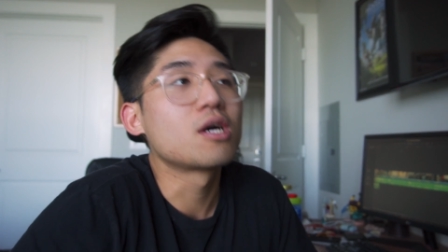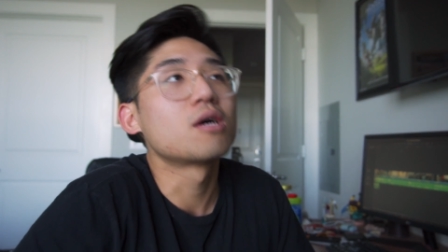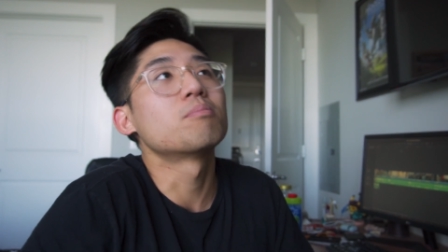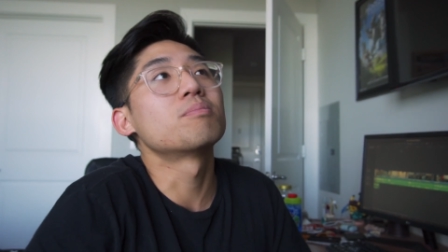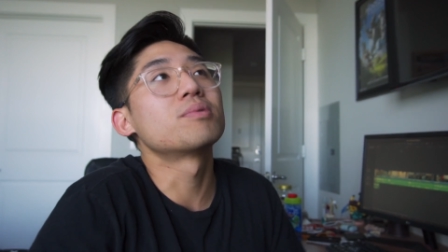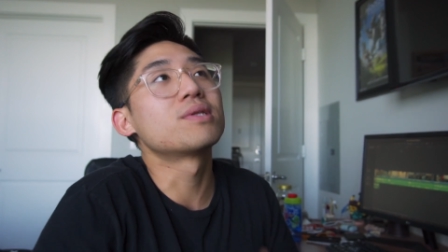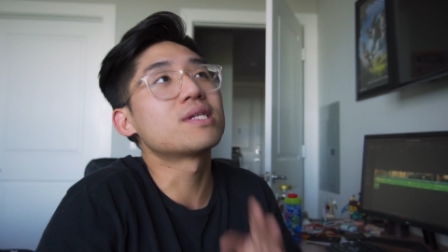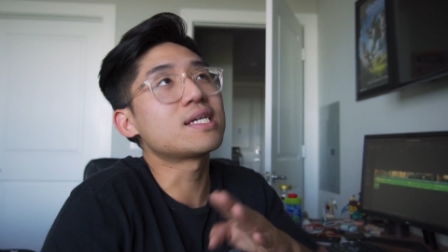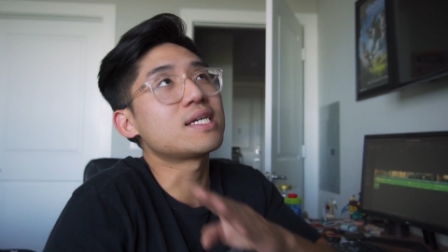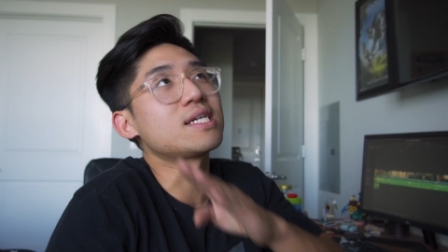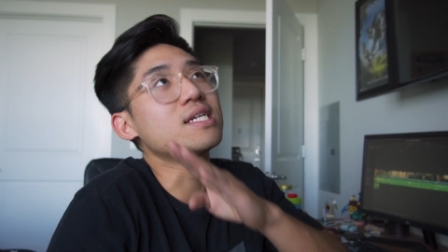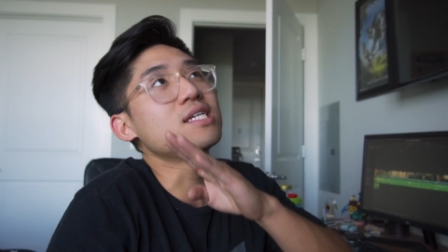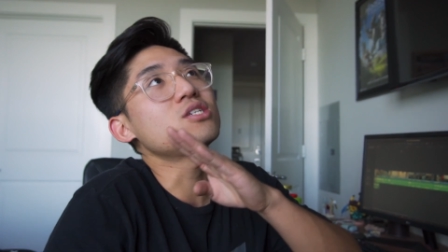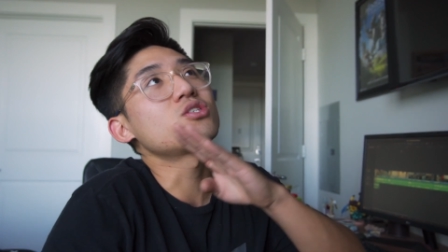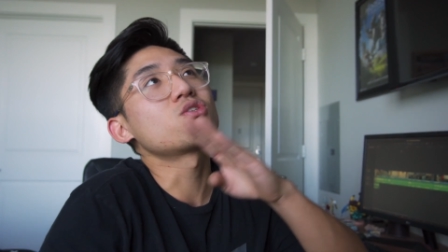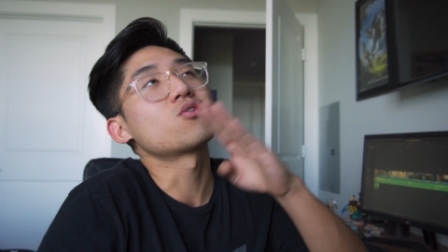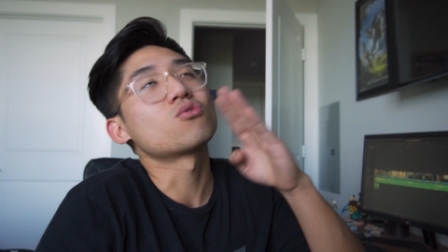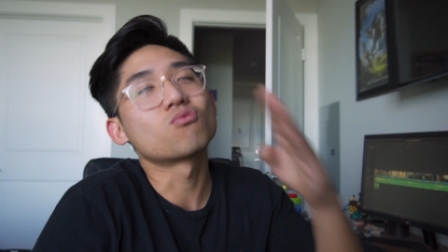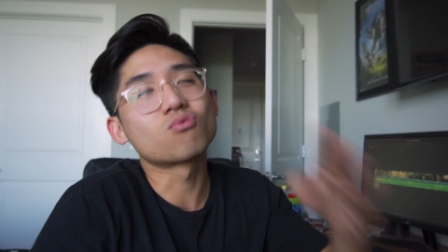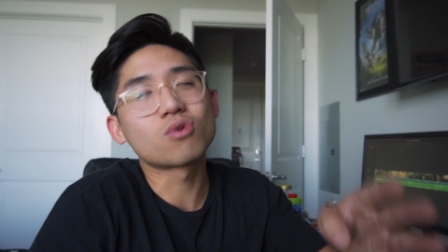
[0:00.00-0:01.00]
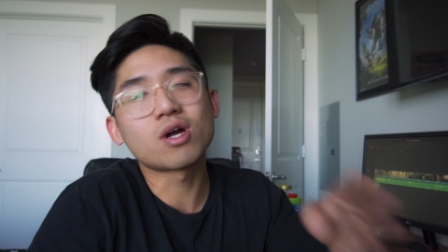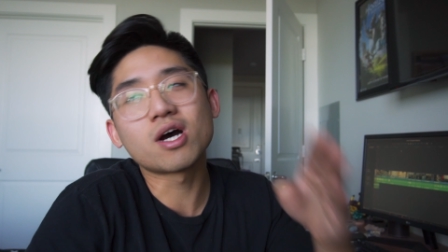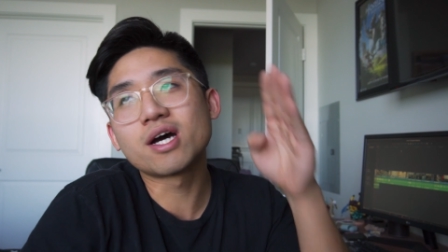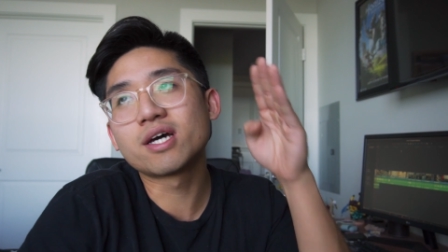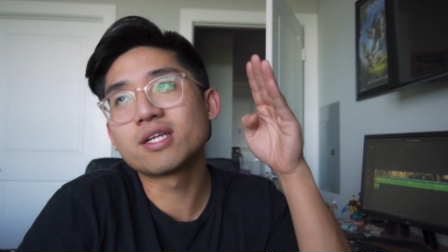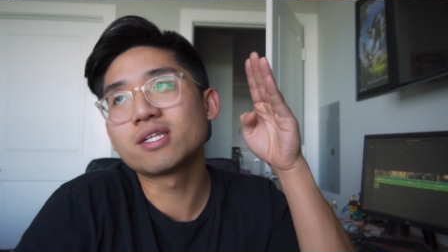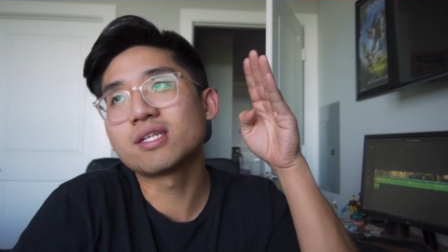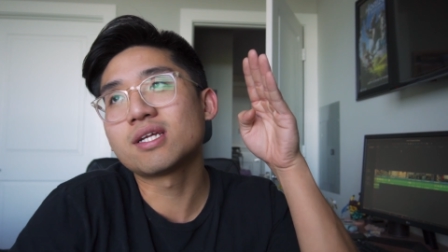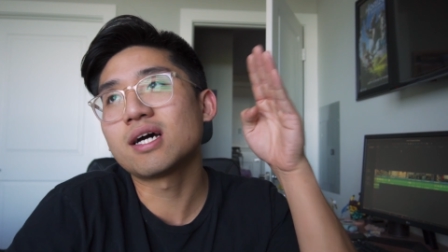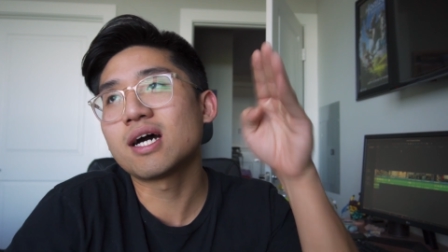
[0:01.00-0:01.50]
please
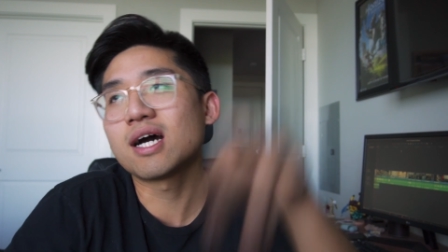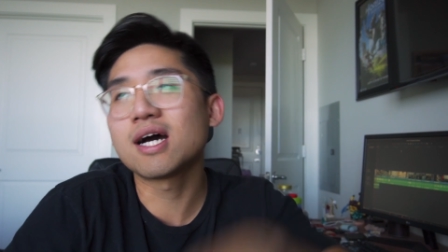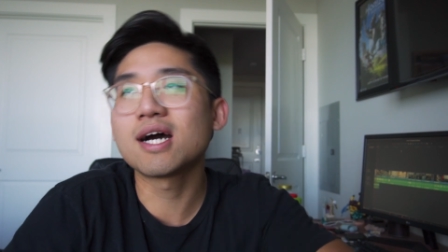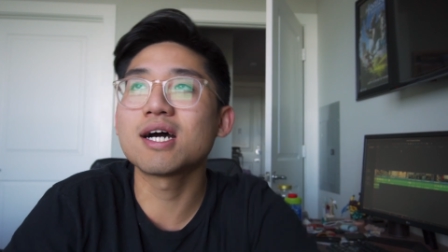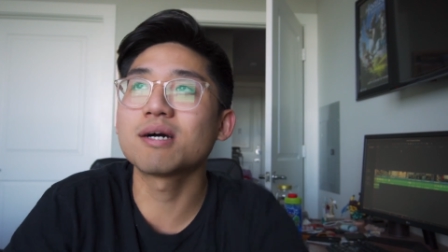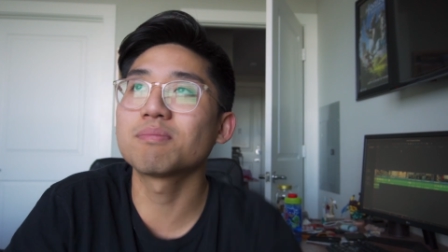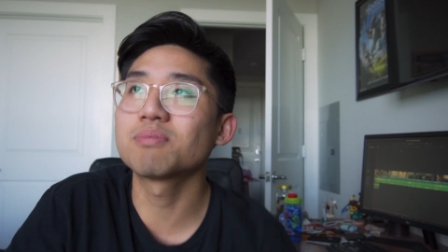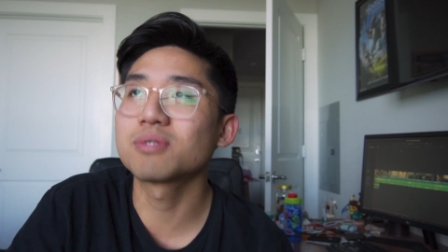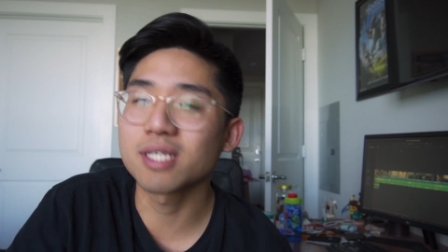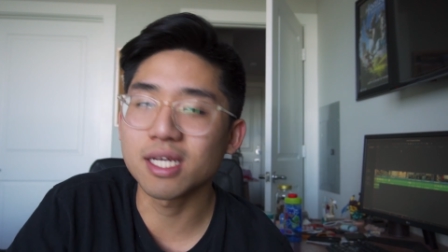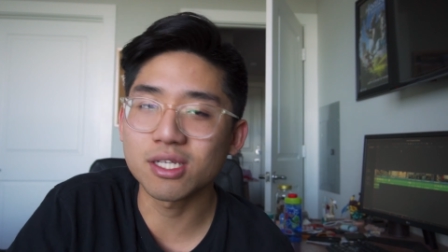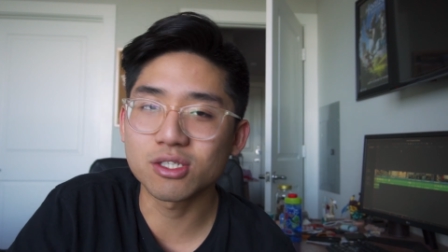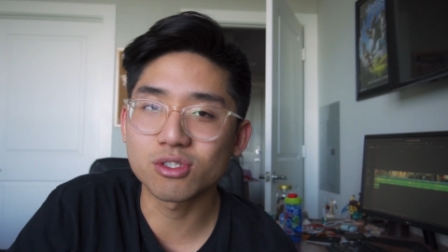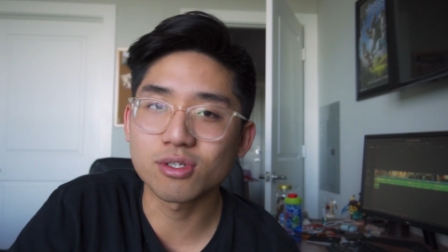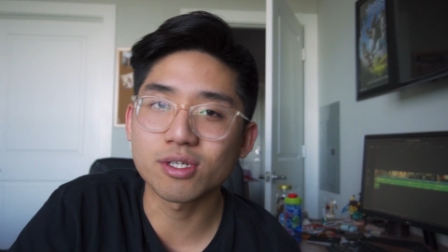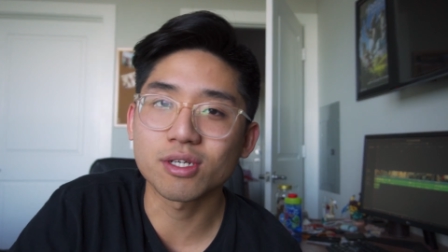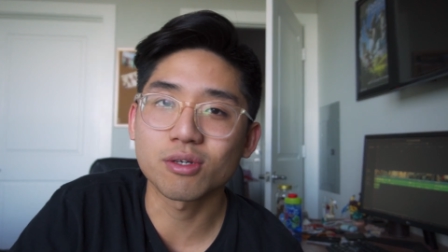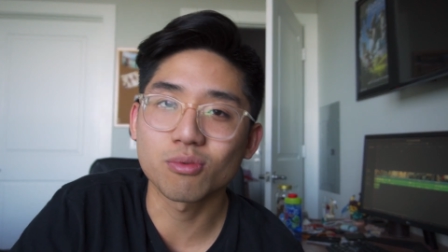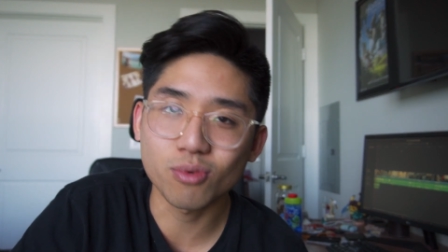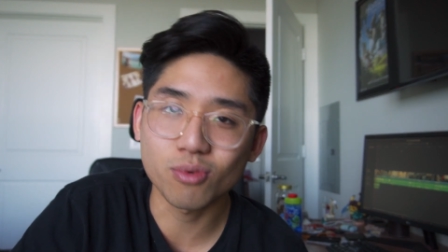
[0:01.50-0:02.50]
run HUBCENTRIC